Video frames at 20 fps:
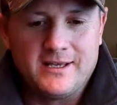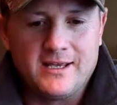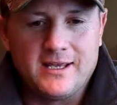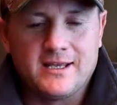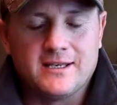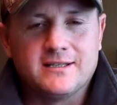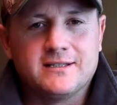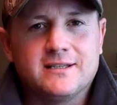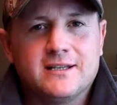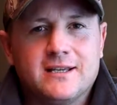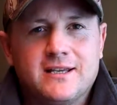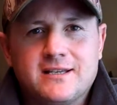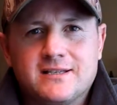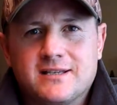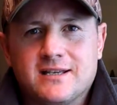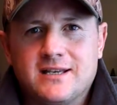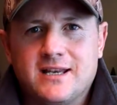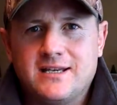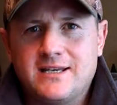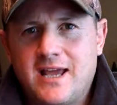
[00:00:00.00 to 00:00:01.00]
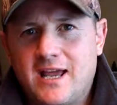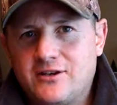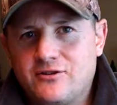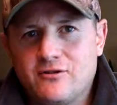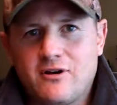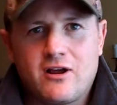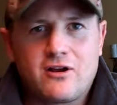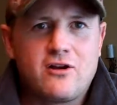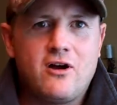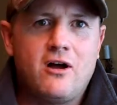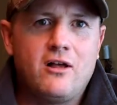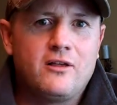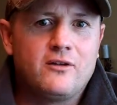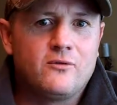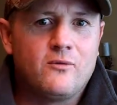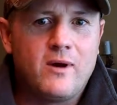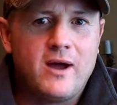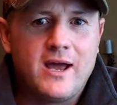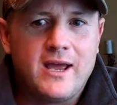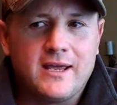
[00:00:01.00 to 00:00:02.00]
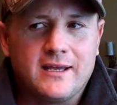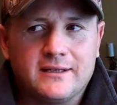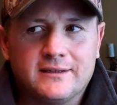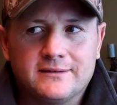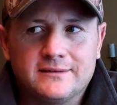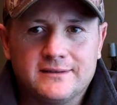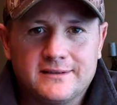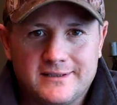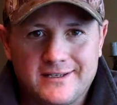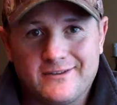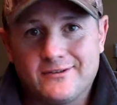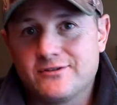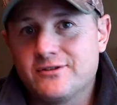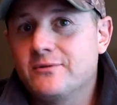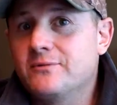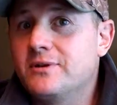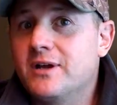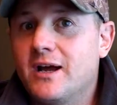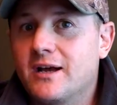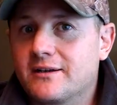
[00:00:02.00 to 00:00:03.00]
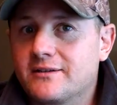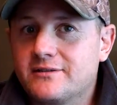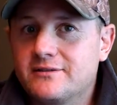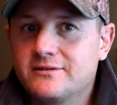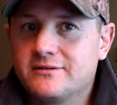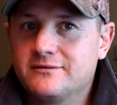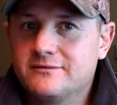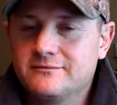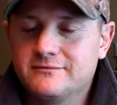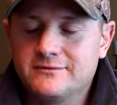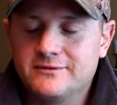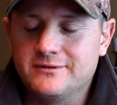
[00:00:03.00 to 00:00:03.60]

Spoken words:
and he said, "Hey Dad, you're not calling. Why?" I said, "There's no ducks.